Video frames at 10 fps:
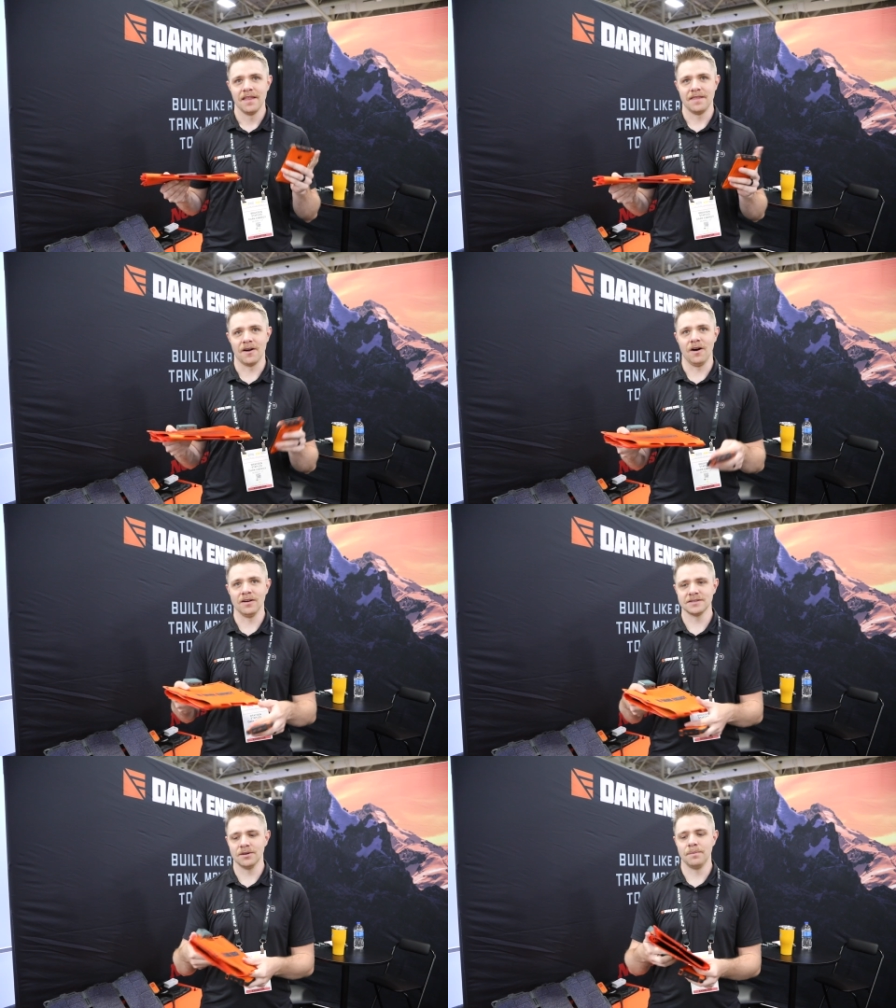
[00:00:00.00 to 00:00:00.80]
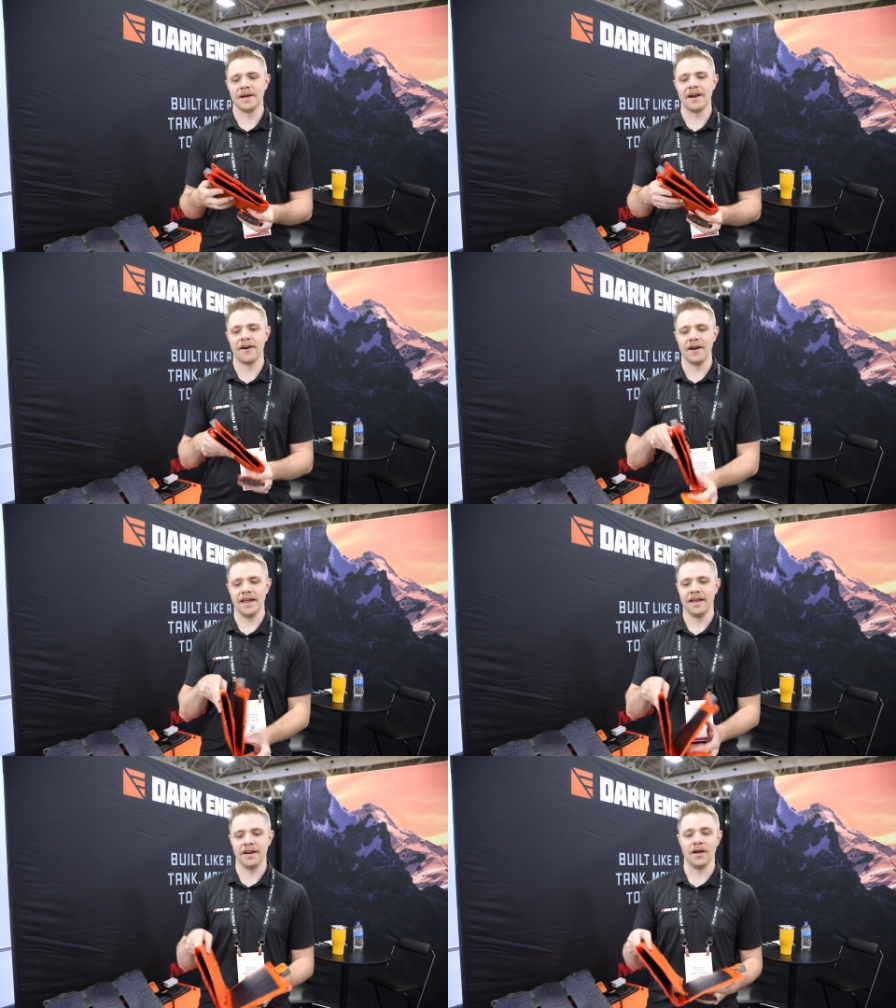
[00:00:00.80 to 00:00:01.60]
They're also better
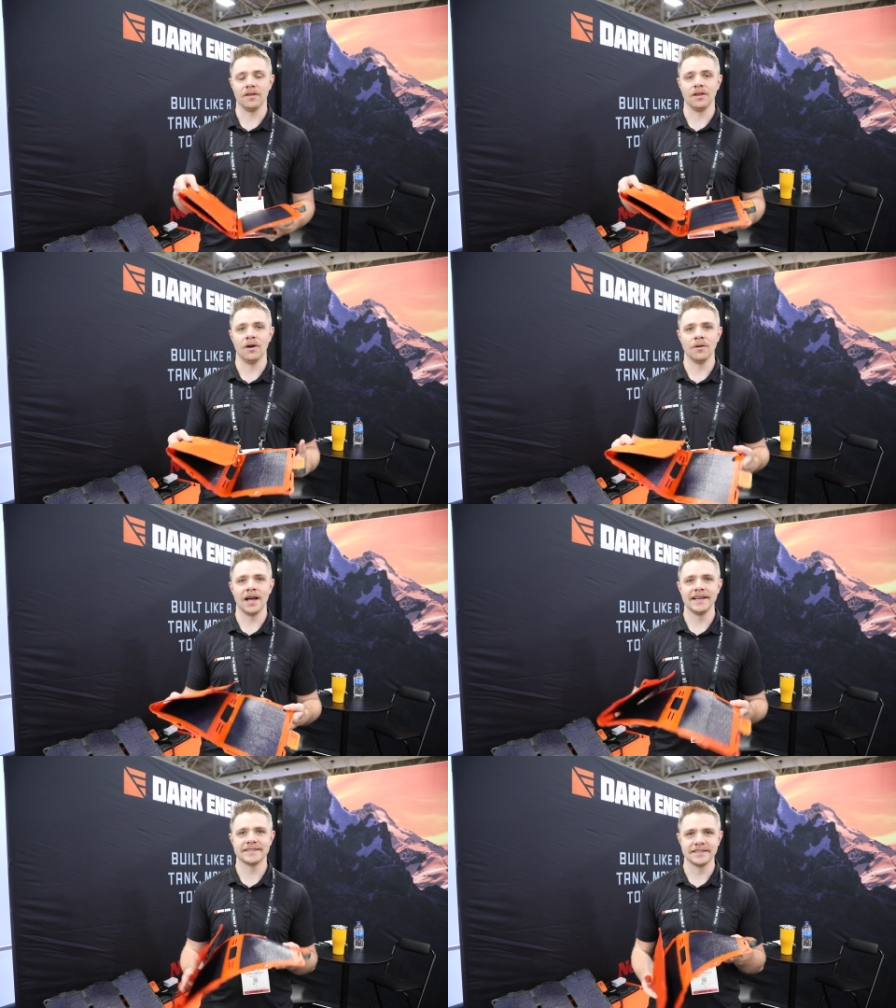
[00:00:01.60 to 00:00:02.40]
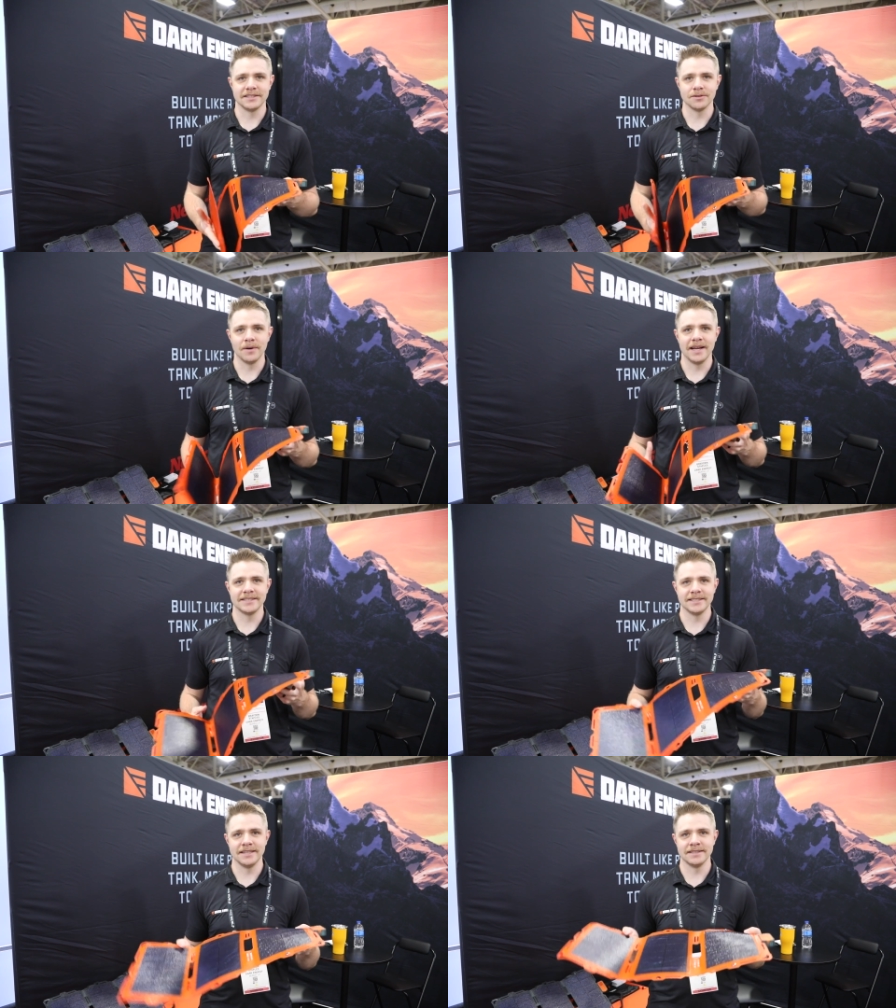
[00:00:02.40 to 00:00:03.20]
in low light
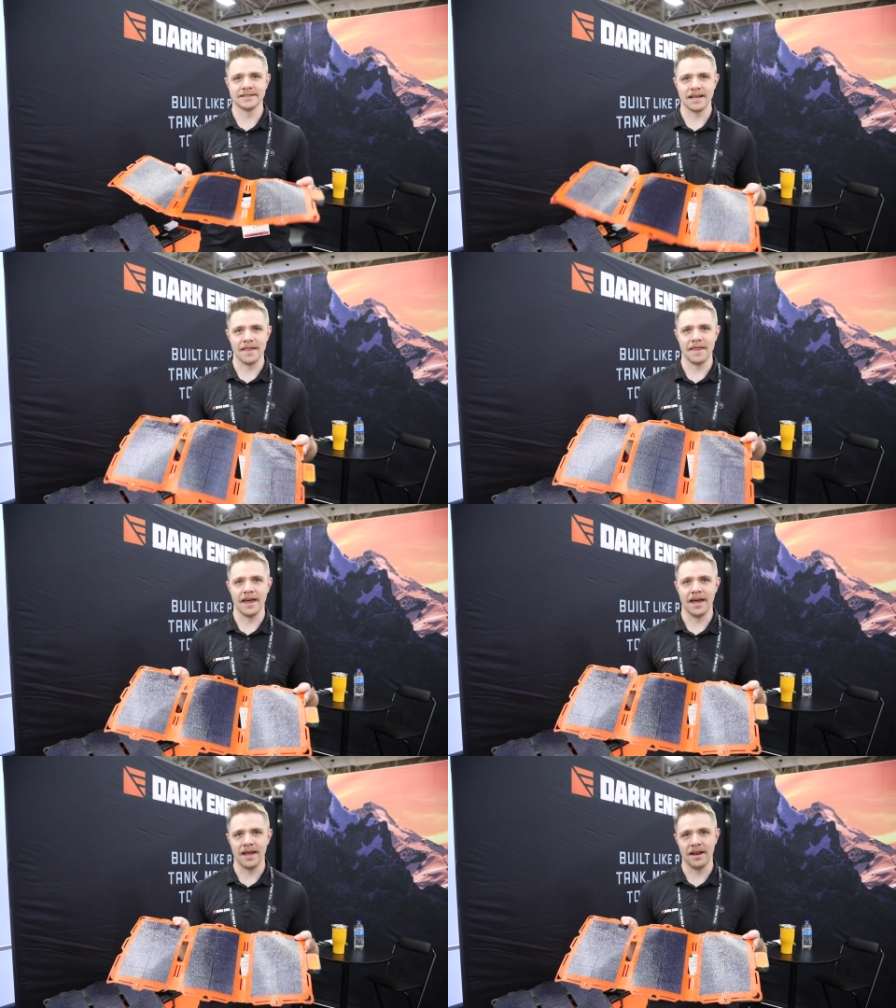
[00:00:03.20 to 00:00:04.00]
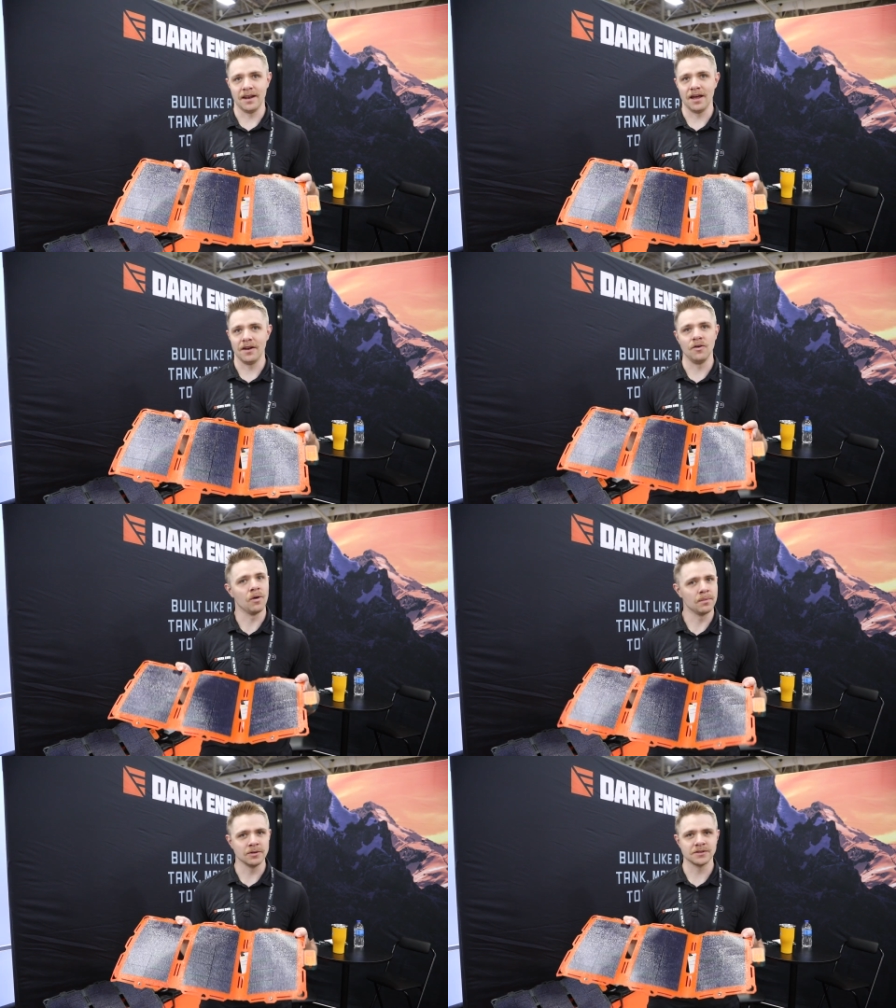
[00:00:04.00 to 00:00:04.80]
situations than
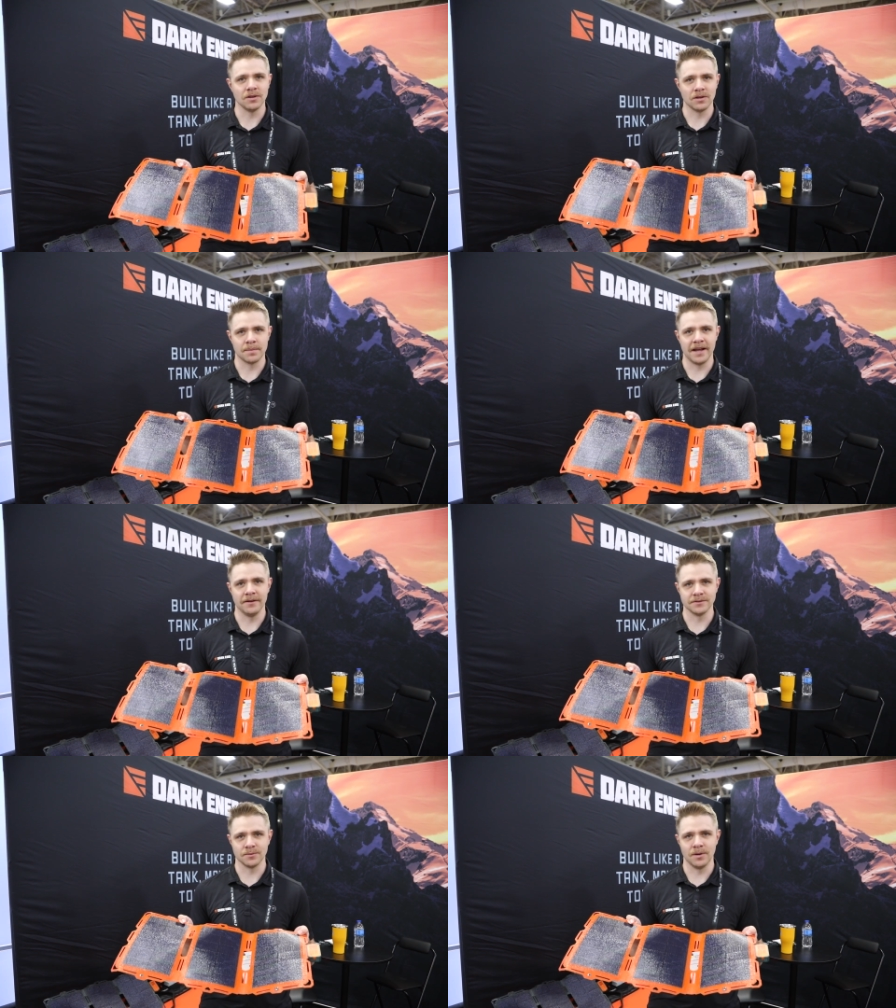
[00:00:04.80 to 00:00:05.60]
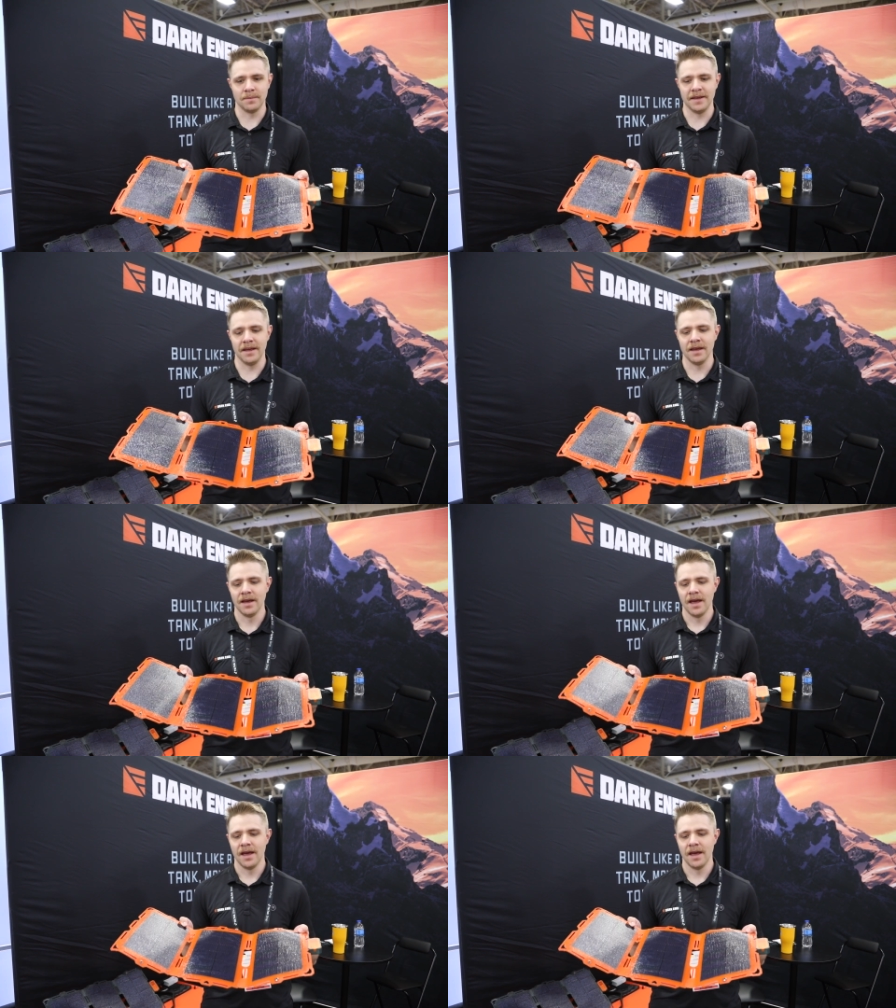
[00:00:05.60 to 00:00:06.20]
normal solar panels would be